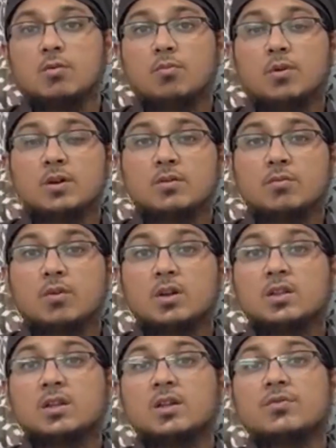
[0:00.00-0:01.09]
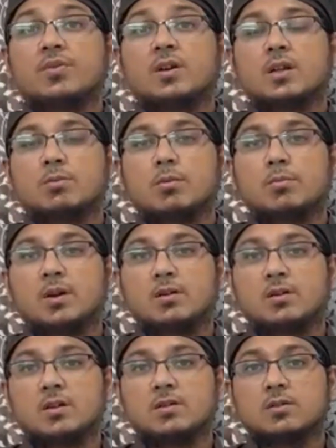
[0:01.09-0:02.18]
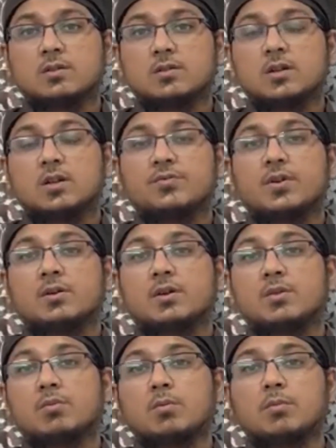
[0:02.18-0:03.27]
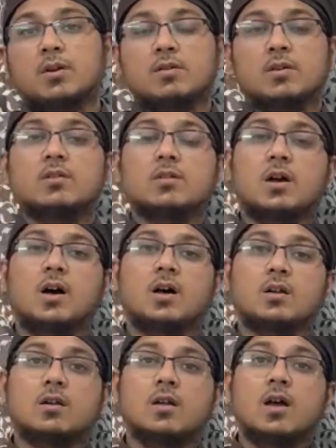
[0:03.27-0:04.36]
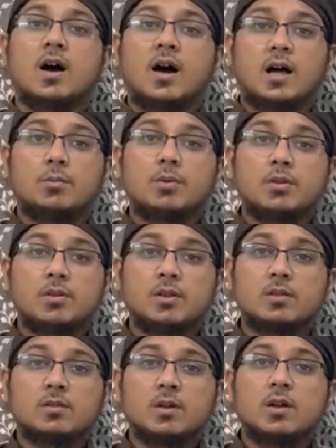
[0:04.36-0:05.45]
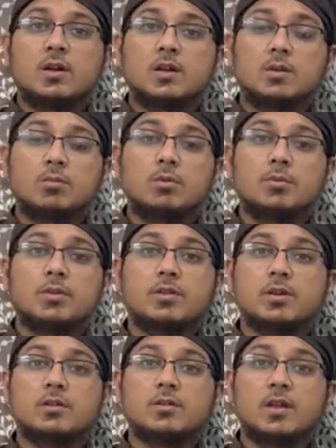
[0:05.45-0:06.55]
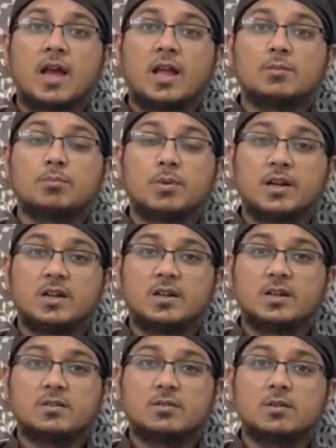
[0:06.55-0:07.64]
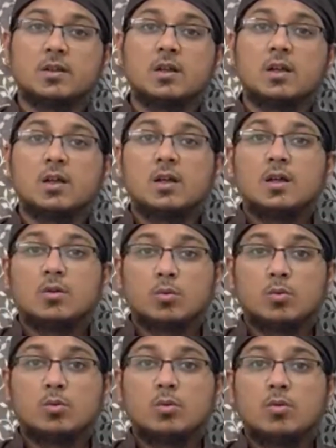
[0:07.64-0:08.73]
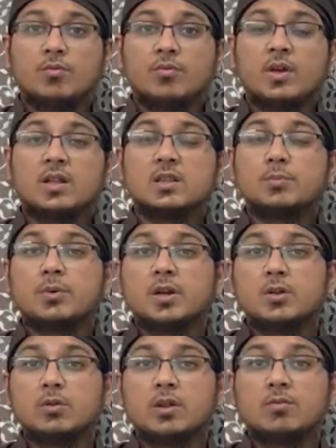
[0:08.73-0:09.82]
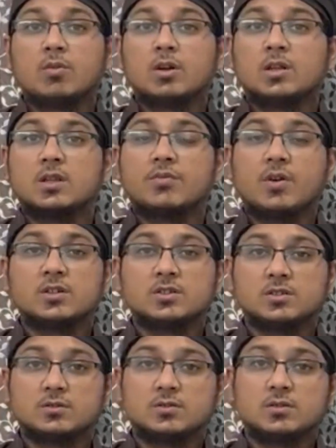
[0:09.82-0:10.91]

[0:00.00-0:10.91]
But what are the different type of blood cells? The different type of blood cells are RBCs, WBCs and platelets. So where are they produced and what are the functions?